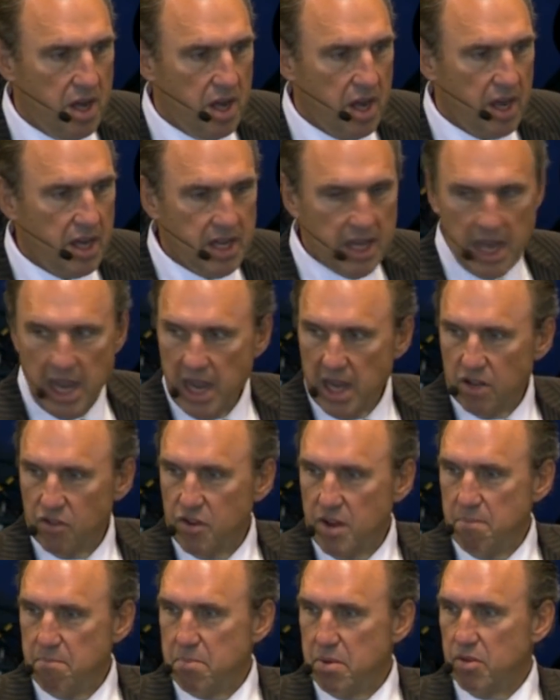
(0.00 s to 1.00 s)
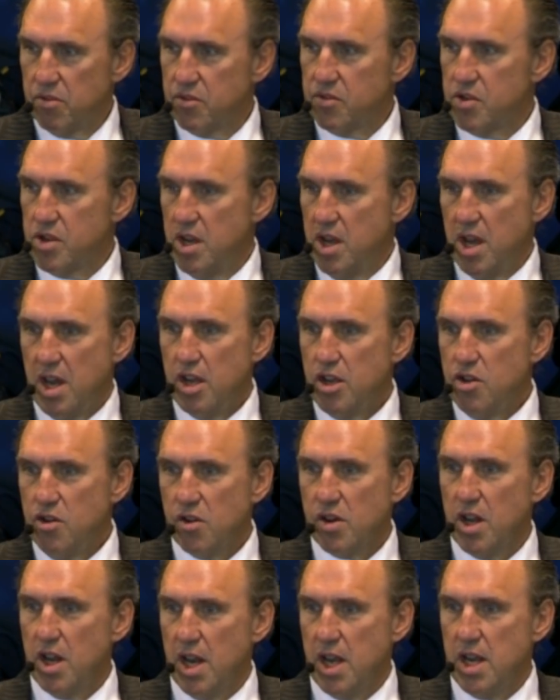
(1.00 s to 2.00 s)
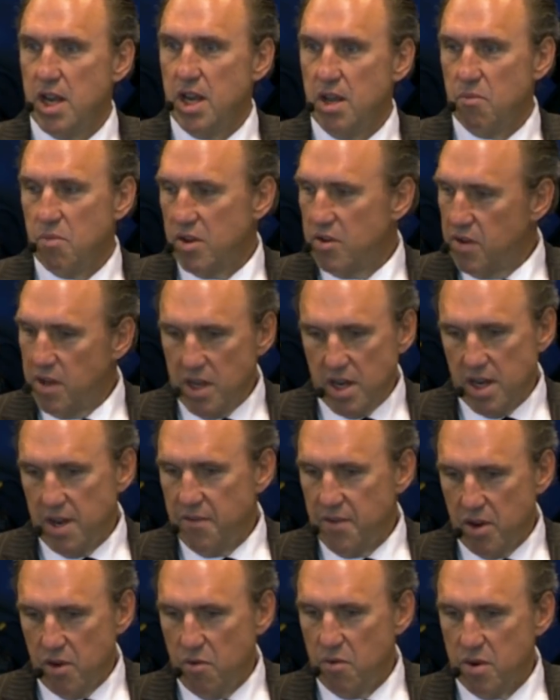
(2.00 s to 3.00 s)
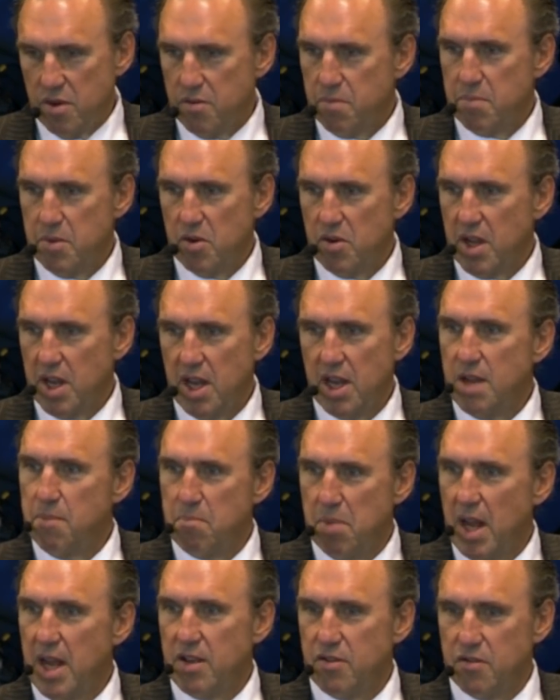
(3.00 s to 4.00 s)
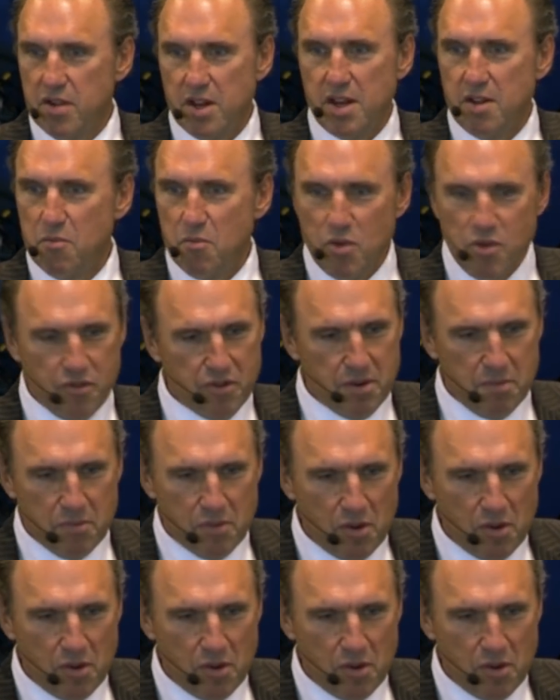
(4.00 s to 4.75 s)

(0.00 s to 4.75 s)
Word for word: And he actually built a ukulele, which he didn't even know what he's building, and he plays it in worship.